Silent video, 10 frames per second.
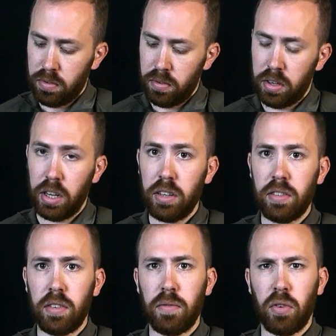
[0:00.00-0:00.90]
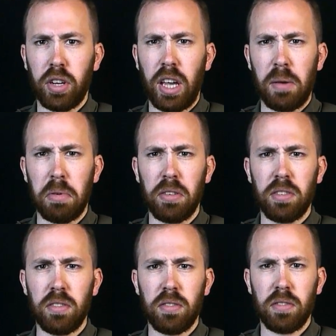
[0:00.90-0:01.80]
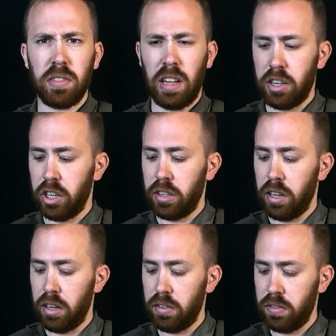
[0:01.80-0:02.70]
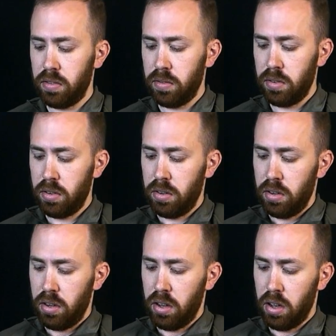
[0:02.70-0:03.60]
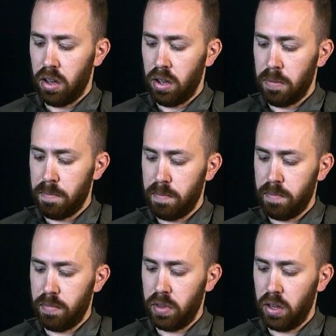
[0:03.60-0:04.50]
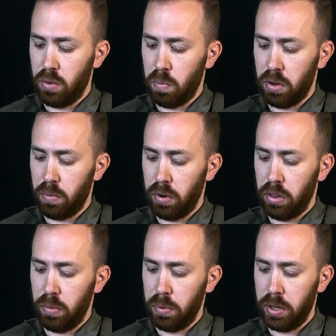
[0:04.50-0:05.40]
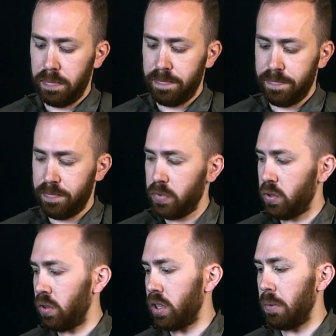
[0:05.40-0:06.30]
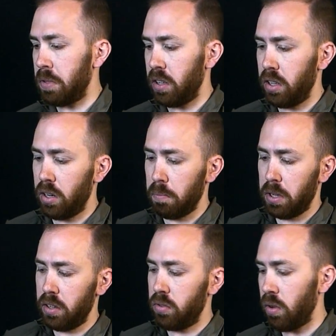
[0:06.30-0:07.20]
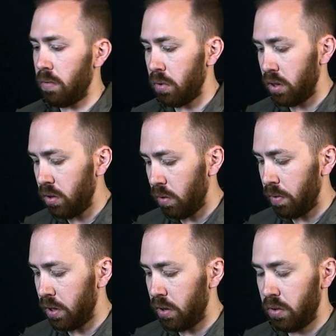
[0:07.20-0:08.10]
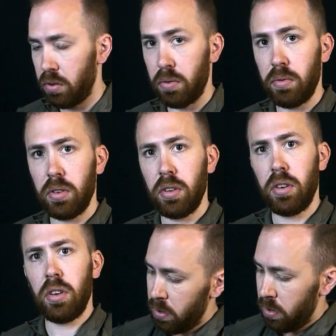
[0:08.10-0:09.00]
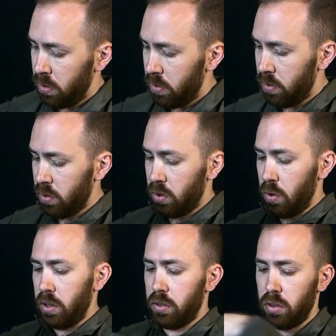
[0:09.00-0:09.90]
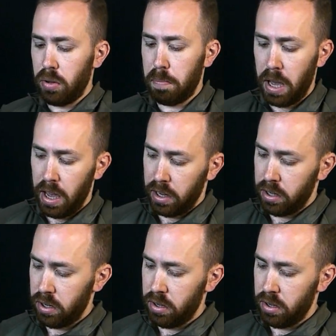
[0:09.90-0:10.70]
these for cables / antennas that you want to run through it, so it keeps it neat in place. You have one over here too. Going to the back,